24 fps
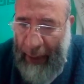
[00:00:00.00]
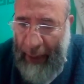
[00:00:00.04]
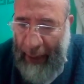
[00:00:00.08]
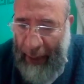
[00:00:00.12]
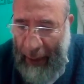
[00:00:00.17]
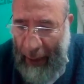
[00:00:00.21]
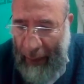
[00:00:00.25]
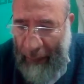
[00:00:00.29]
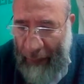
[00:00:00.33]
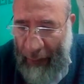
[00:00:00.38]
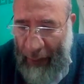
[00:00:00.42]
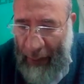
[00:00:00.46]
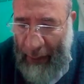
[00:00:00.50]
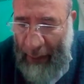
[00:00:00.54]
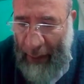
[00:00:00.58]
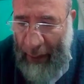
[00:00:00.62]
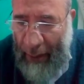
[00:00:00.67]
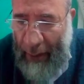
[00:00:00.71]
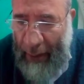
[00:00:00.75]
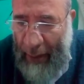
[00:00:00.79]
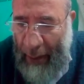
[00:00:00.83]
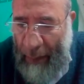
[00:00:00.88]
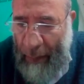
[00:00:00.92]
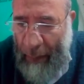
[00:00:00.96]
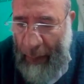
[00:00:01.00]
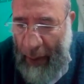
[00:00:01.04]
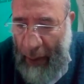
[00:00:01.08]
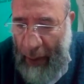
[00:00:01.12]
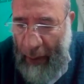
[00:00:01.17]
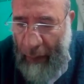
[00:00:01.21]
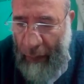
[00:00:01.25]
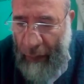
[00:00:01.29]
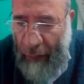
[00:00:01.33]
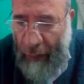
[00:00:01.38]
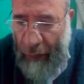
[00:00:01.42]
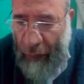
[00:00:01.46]
Klinefelter, it
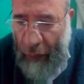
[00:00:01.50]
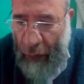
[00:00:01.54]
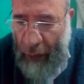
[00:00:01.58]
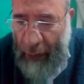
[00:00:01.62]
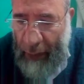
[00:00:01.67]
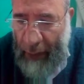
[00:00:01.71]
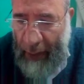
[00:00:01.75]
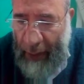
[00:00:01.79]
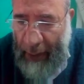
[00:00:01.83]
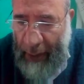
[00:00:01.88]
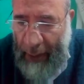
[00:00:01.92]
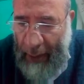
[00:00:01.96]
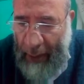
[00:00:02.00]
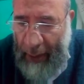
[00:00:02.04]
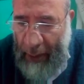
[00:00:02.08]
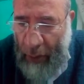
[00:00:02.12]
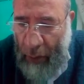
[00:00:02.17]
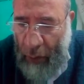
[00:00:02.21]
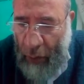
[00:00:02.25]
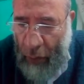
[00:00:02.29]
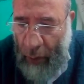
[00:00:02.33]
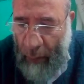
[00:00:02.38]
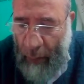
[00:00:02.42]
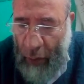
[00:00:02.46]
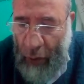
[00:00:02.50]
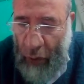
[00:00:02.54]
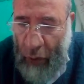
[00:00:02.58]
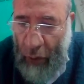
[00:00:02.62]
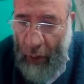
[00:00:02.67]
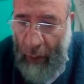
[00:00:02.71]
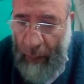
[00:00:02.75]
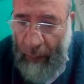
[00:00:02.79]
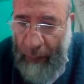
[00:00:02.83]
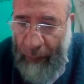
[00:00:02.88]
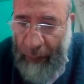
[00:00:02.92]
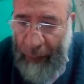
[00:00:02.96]
means 46
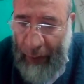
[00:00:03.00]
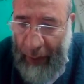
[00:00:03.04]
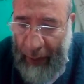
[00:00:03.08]
chromosome.